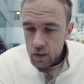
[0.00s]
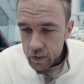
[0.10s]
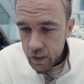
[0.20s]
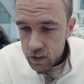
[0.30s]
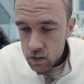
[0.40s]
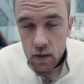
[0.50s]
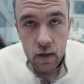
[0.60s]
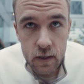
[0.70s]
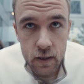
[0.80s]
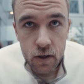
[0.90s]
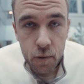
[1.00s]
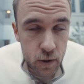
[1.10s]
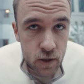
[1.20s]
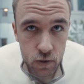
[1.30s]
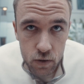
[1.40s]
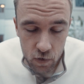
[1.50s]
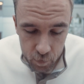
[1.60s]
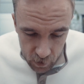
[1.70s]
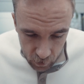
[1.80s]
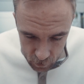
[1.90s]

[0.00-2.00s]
Next on the list in your pursuit of being a